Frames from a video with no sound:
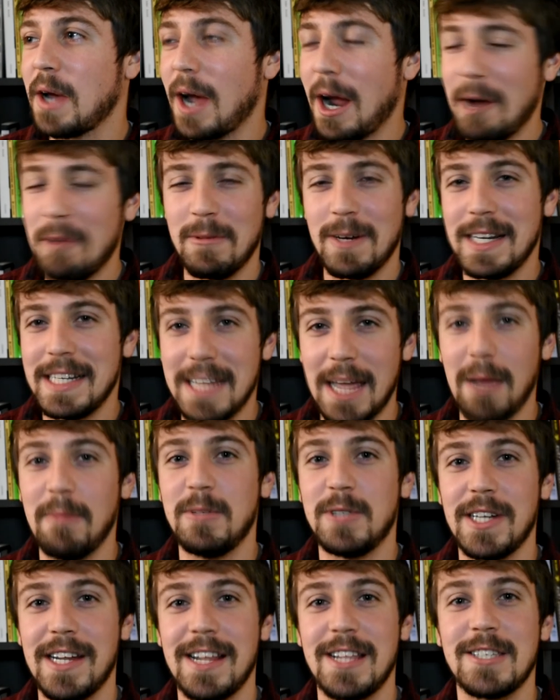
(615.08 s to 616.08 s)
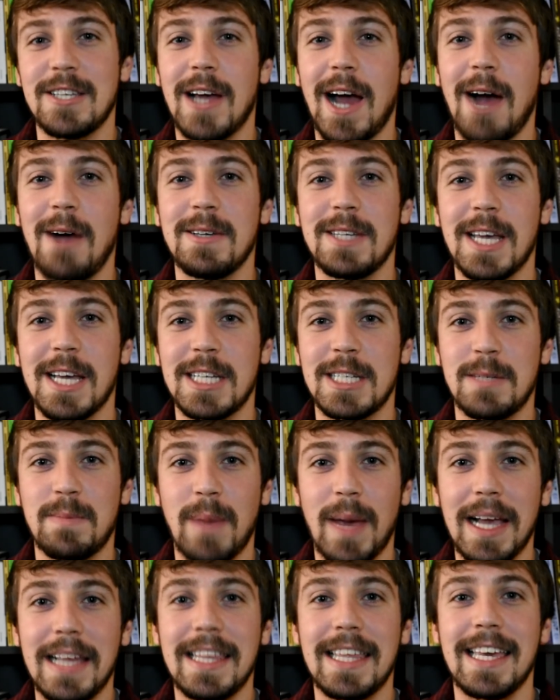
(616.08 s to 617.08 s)
a redemption, and so I was
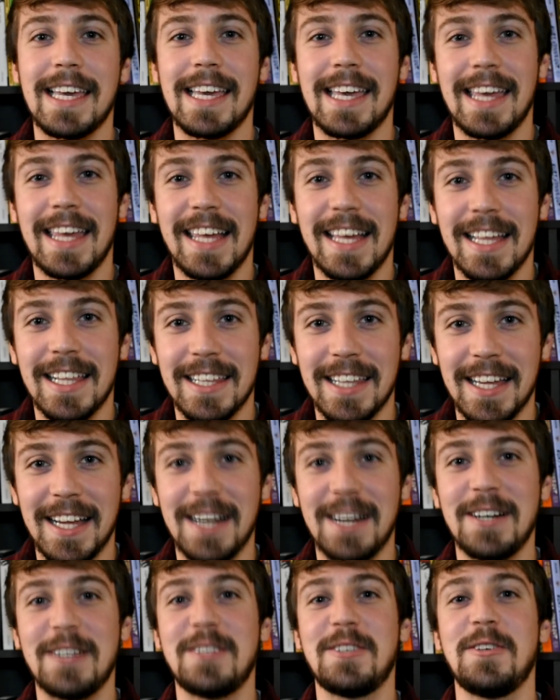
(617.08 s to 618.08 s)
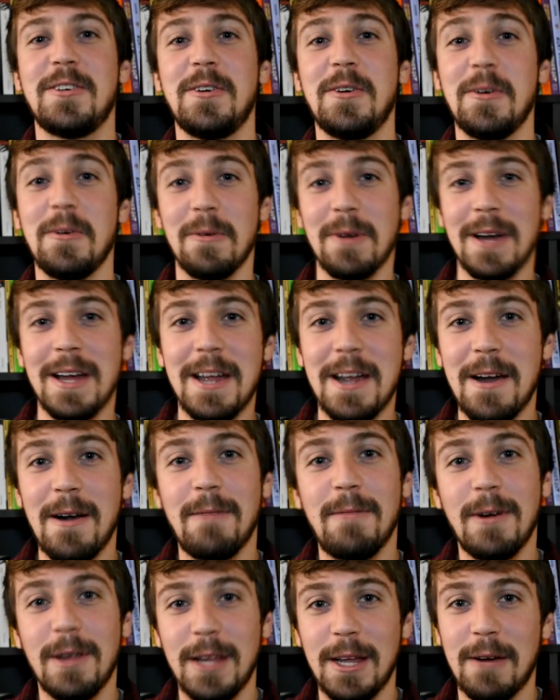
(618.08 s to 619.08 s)
expecting King Lear to
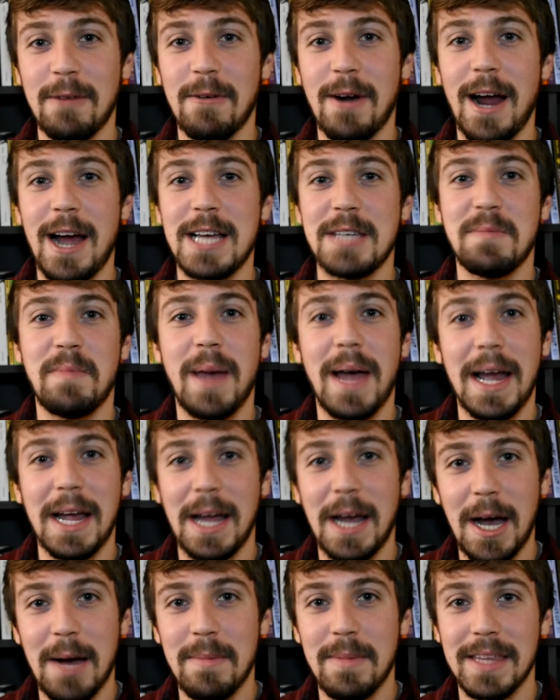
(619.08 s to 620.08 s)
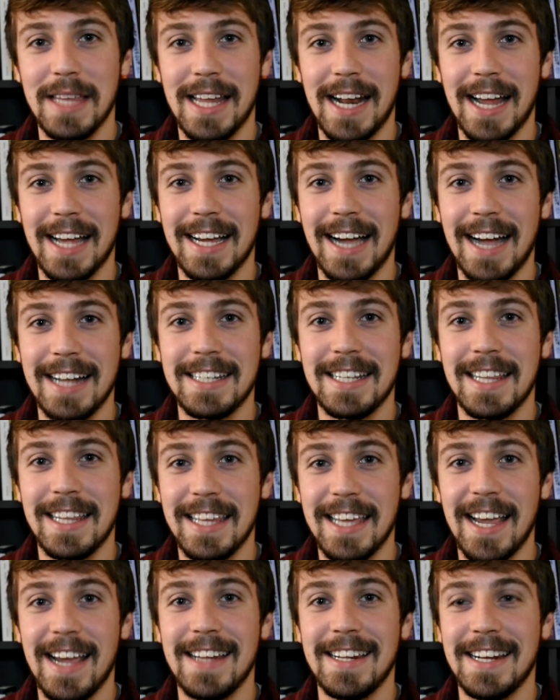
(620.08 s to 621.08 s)
really rise back up, and then I got to
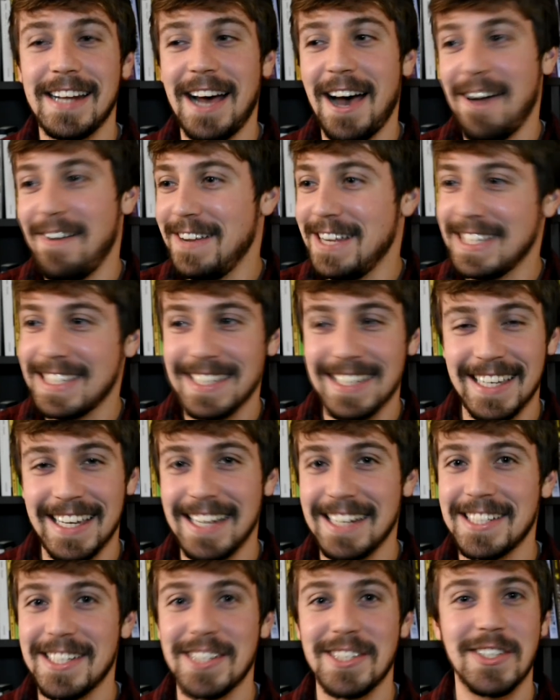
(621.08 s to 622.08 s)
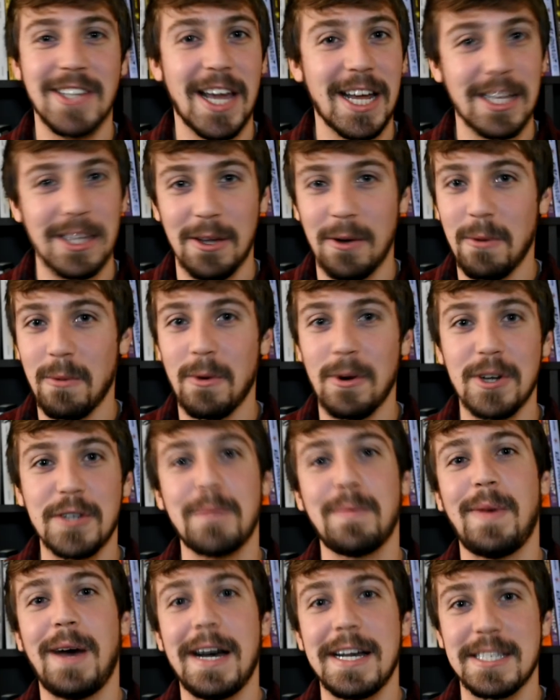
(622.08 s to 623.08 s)
the end, and obviously it's just like the
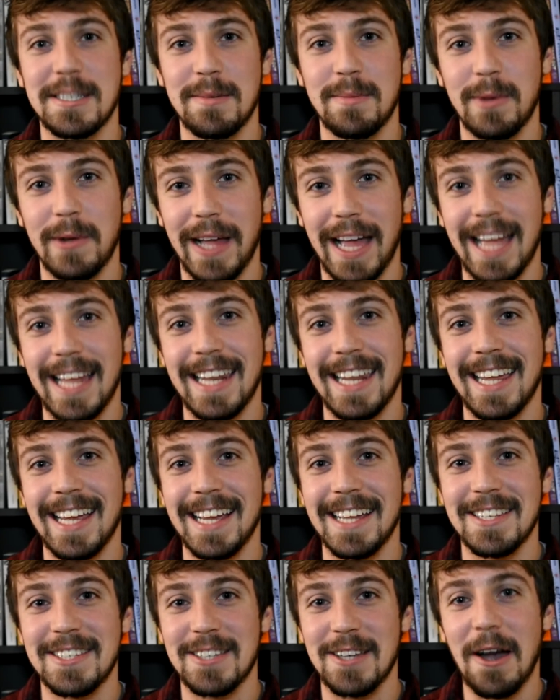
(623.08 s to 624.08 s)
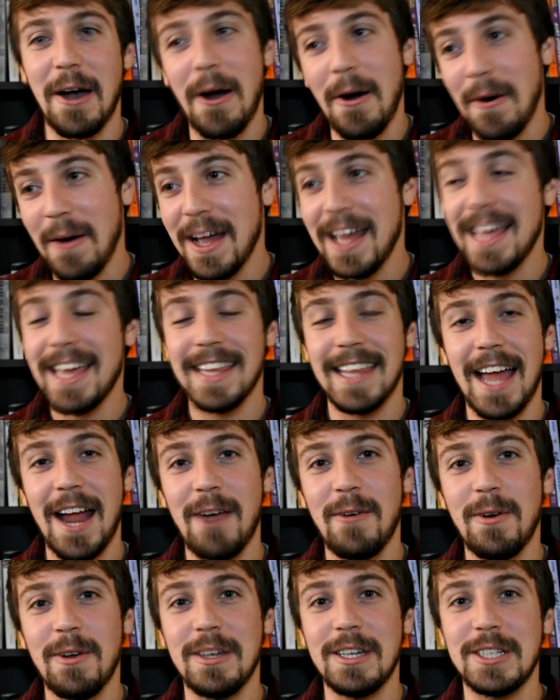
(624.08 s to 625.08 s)
worst possible ending, and so
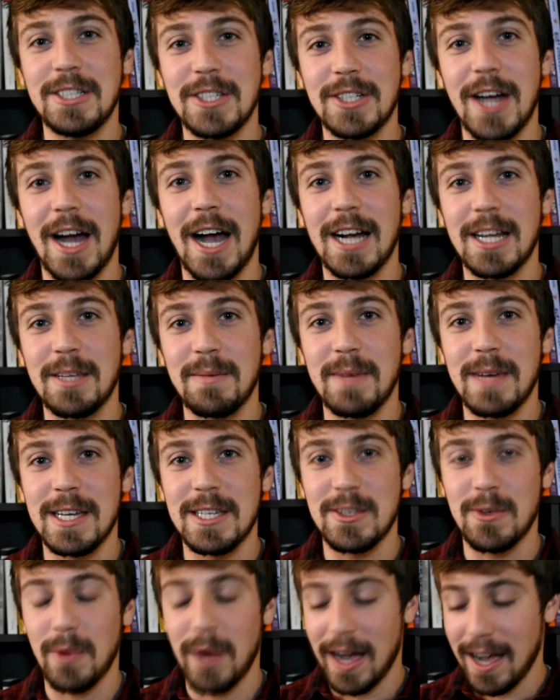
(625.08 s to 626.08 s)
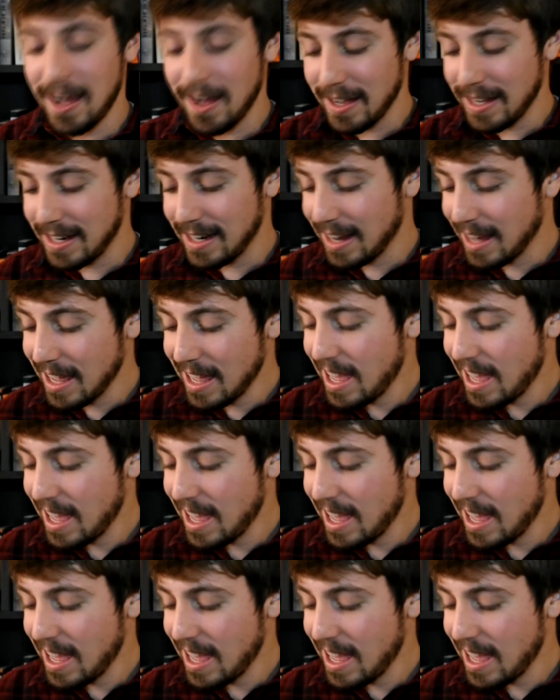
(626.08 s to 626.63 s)
that really shocked me as well. And